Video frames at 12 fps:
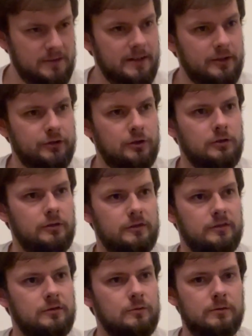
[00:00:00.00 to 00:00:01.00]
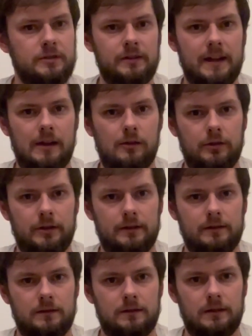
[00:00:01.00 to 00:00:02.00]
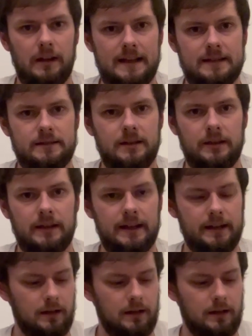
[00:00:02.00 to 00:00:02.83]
like the chocolate sauce you get on a like sundae.